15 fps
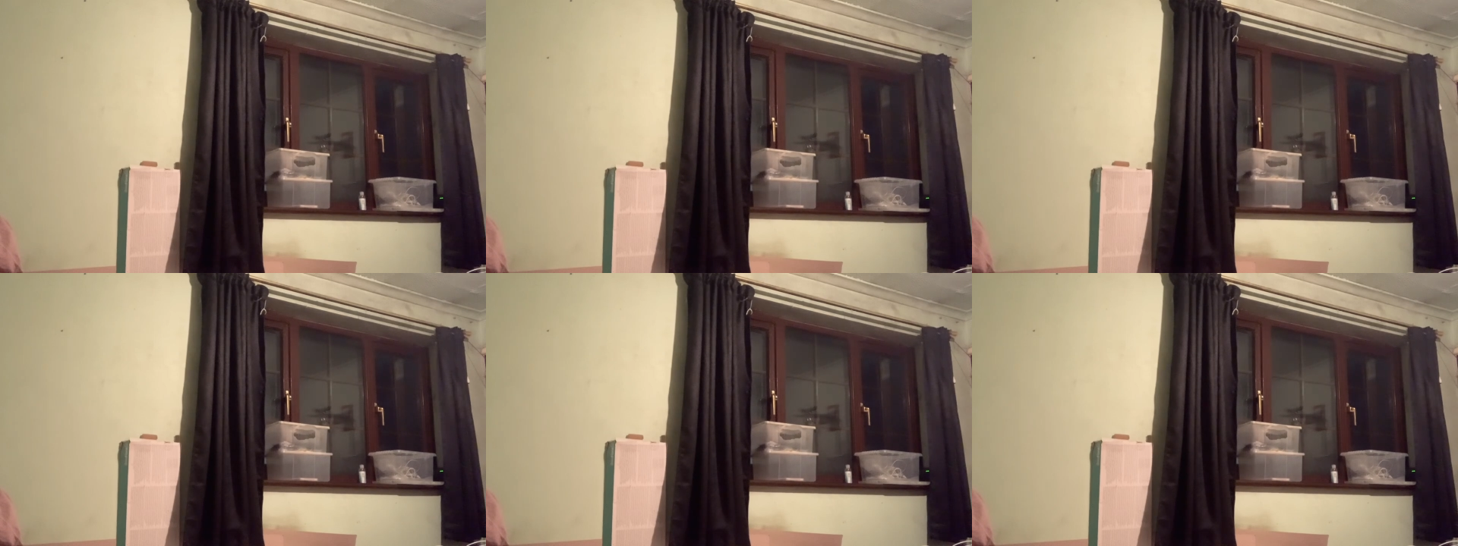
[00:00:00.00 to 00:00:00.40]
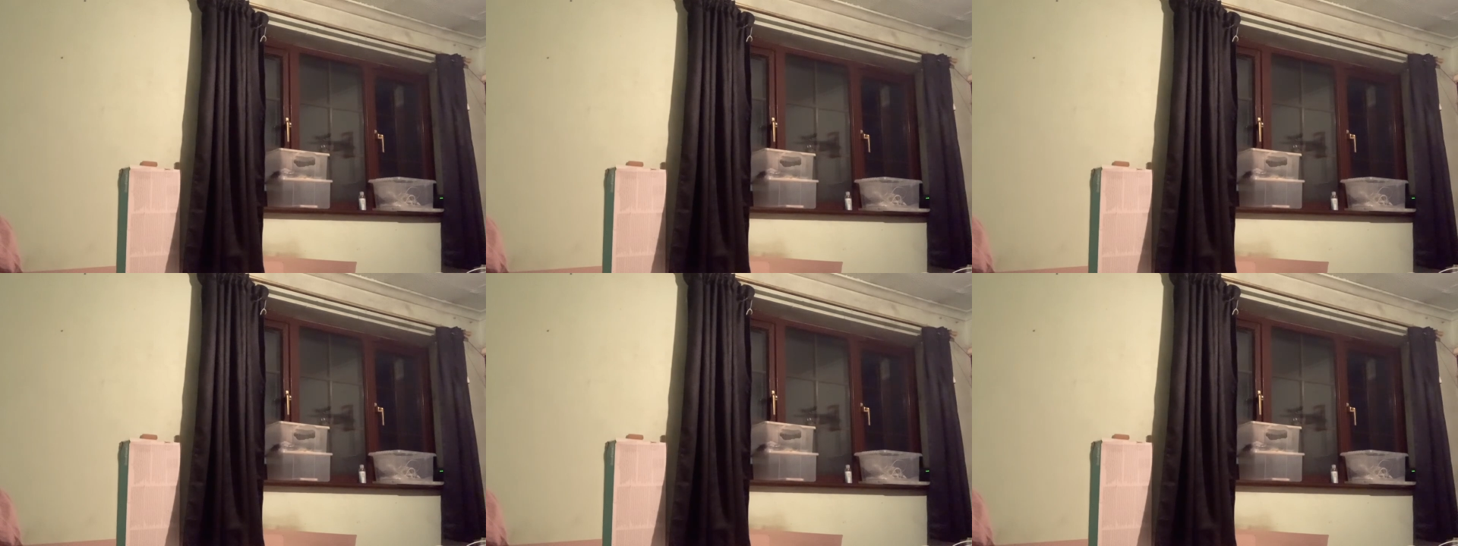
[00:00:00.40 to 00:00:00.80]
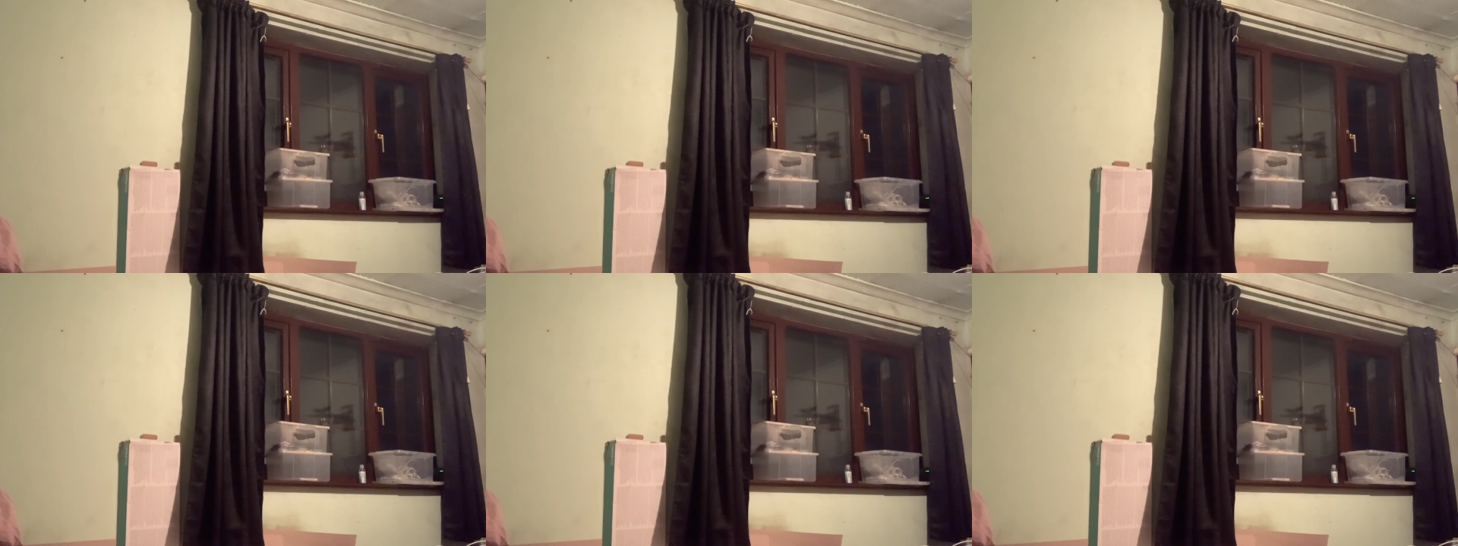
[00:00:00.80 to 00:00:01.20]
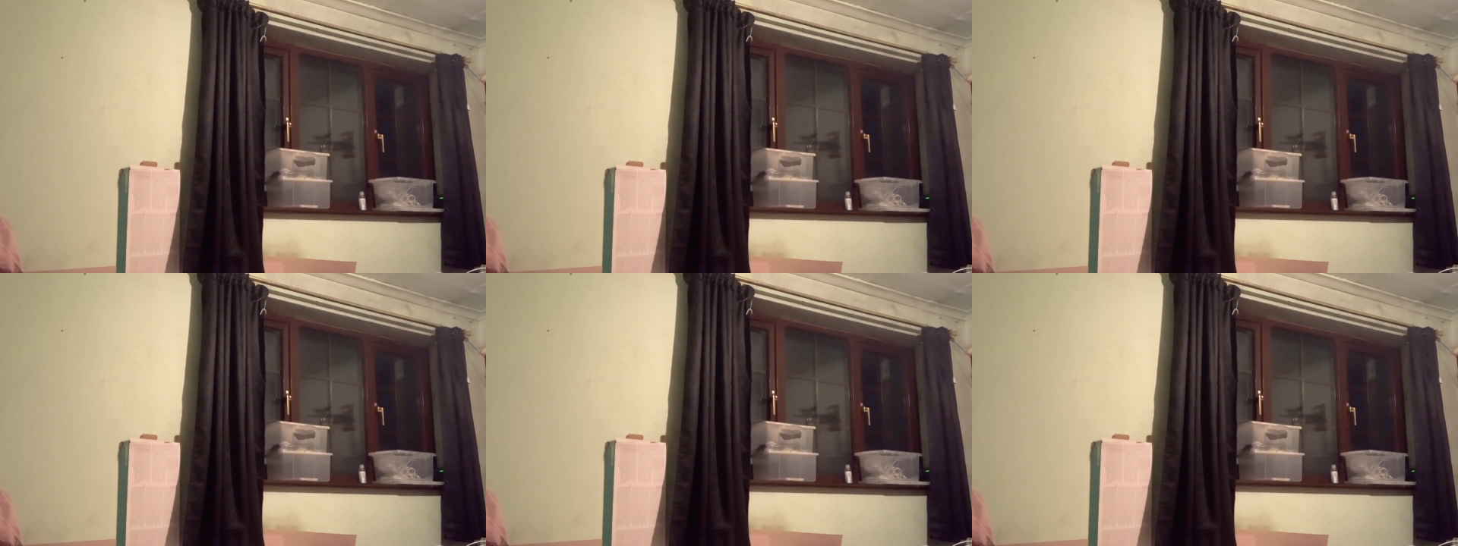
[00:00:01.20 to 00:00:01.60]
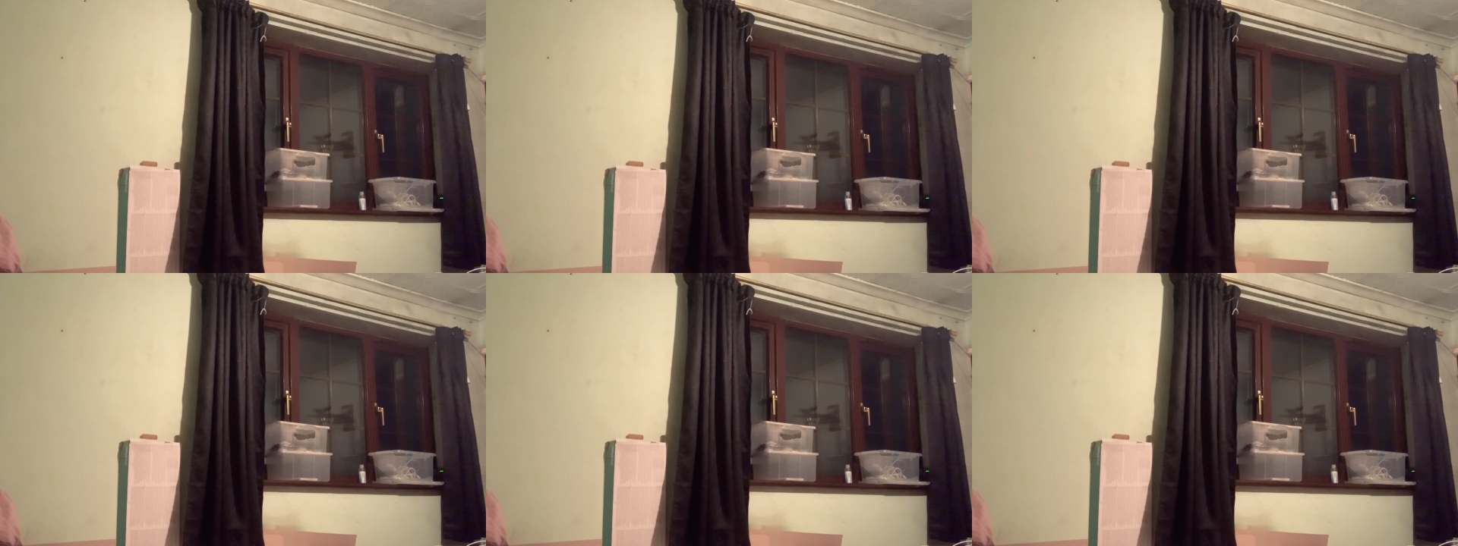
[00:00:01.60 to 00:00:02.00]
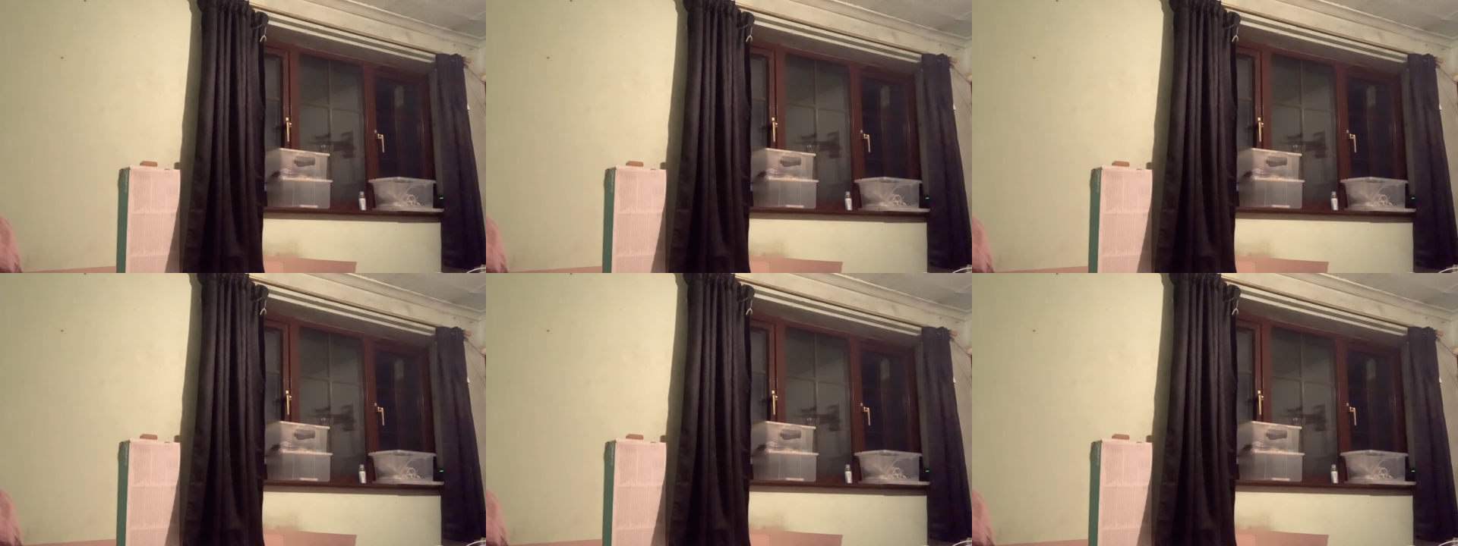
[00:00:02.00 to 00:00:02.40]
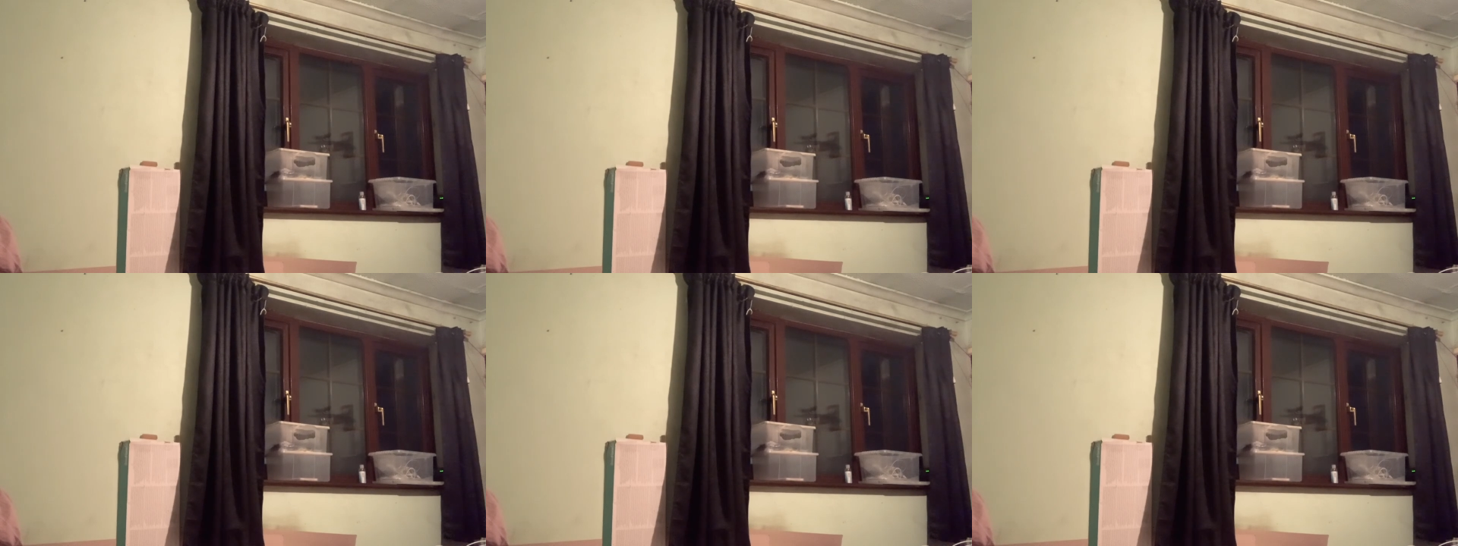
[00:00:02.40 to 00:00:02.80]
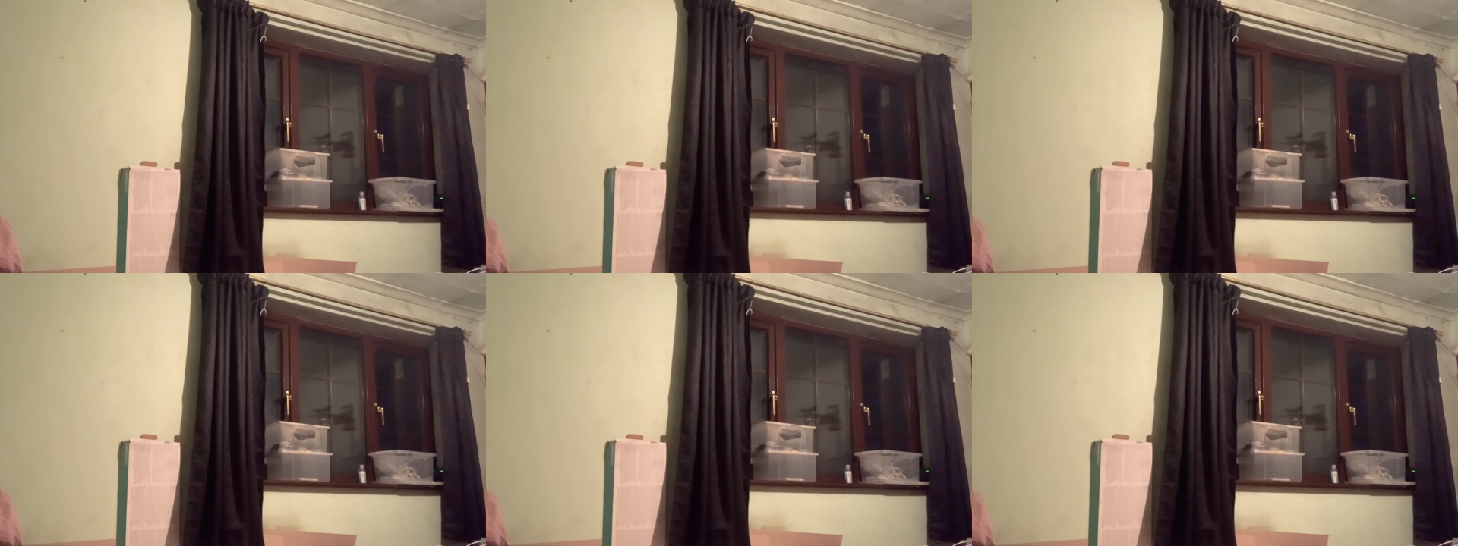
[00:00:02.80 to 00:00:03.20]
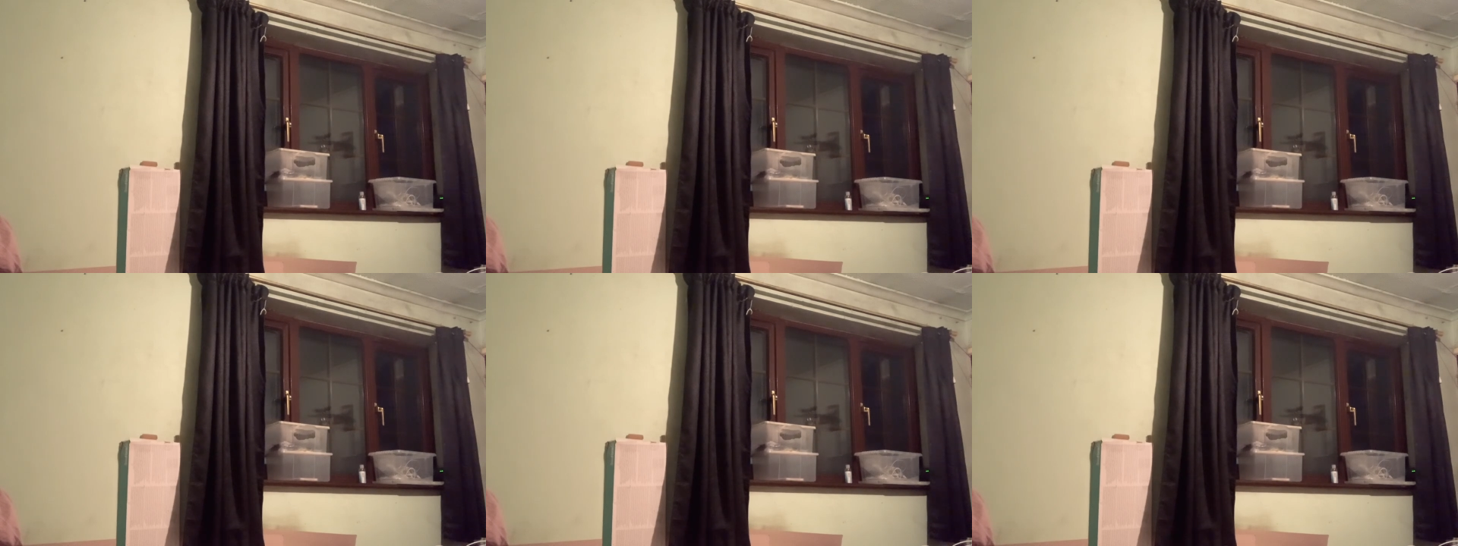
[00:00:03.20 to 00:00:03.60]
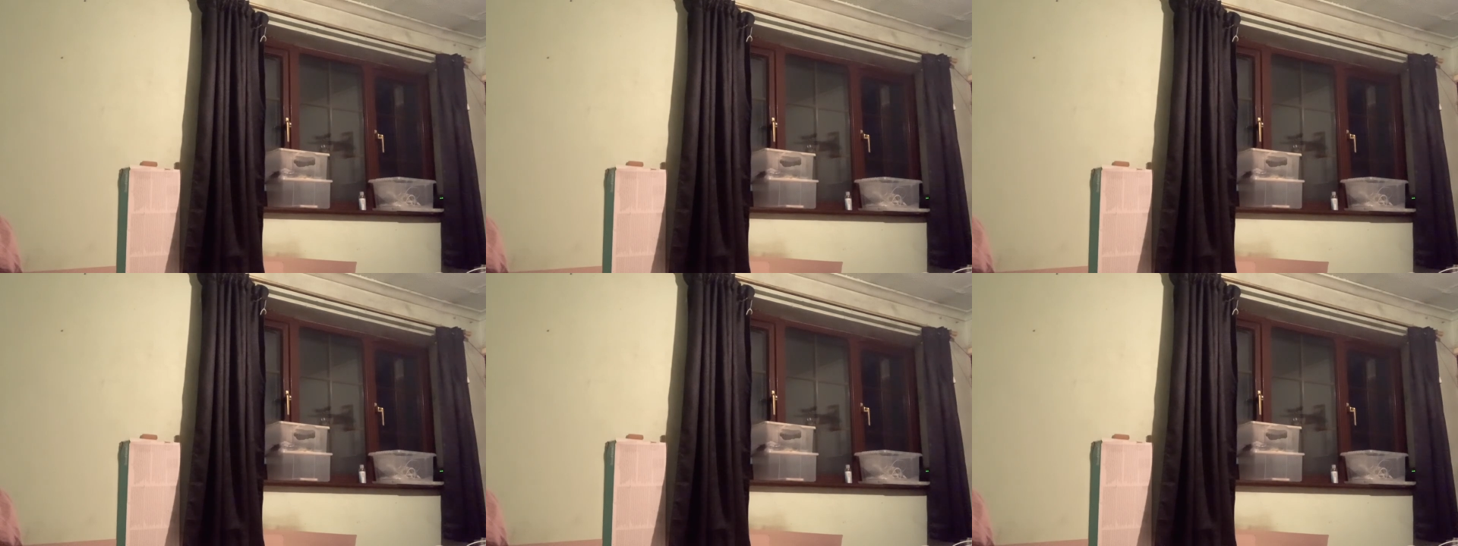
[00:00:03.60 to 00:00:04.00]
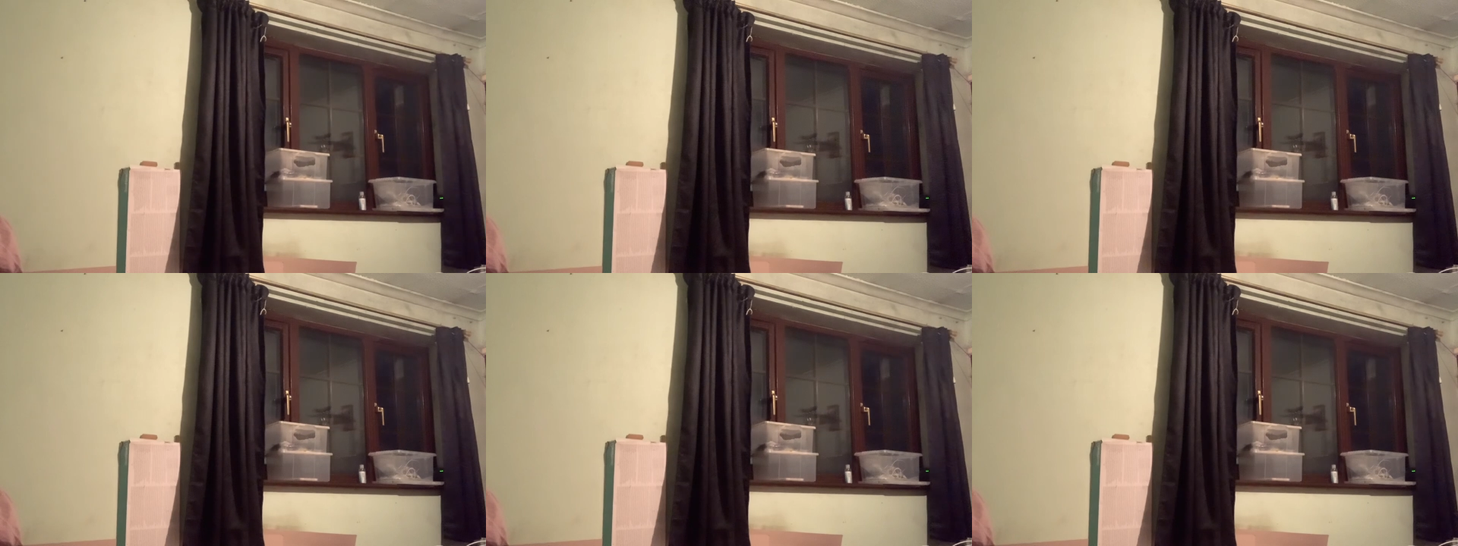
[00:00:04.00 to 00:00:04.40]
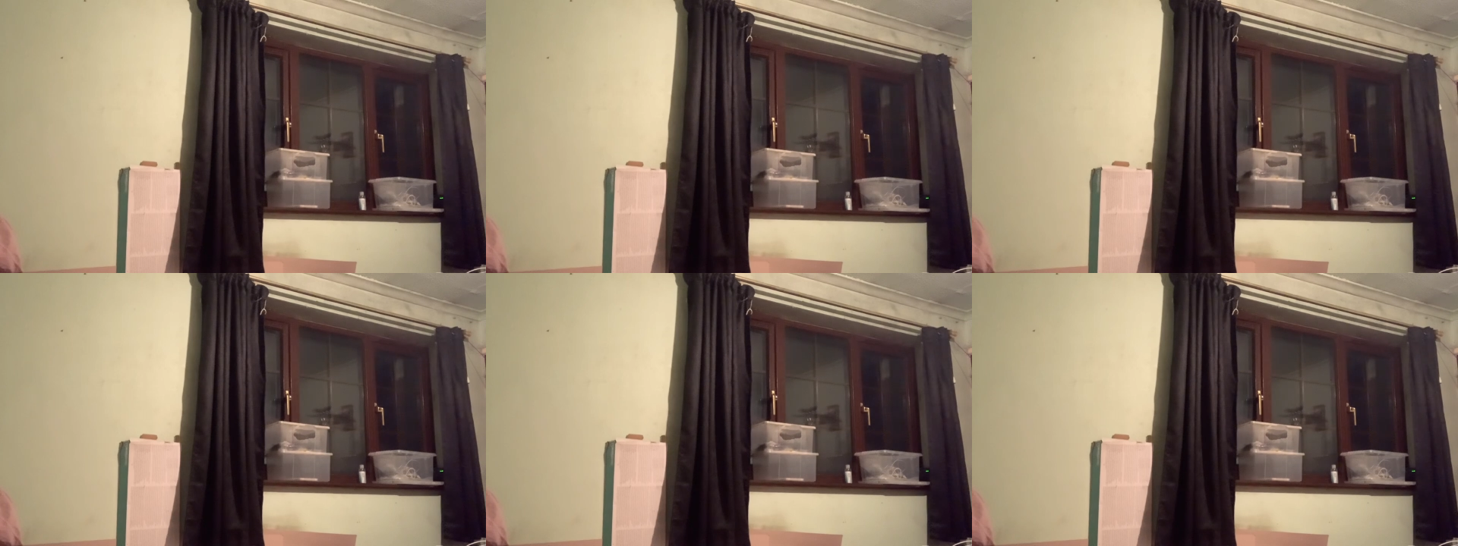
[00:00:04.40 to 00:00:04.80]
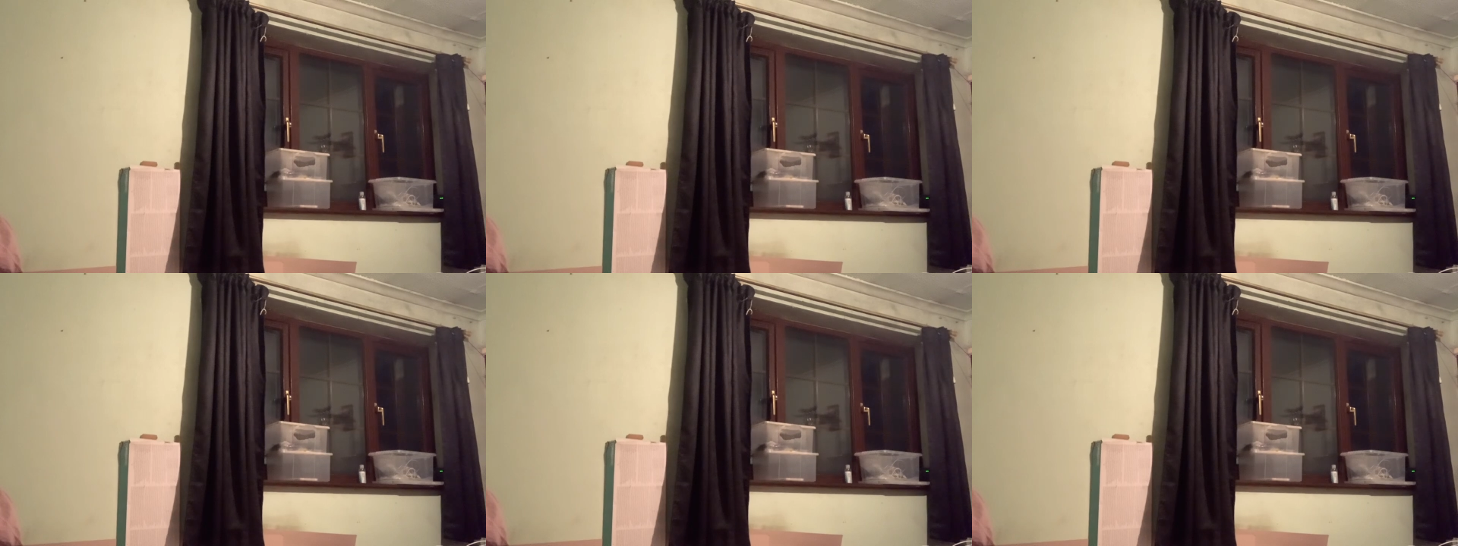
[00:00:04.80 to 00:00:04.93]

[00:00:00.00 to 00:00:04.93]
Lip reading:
[unreadable: no face in view]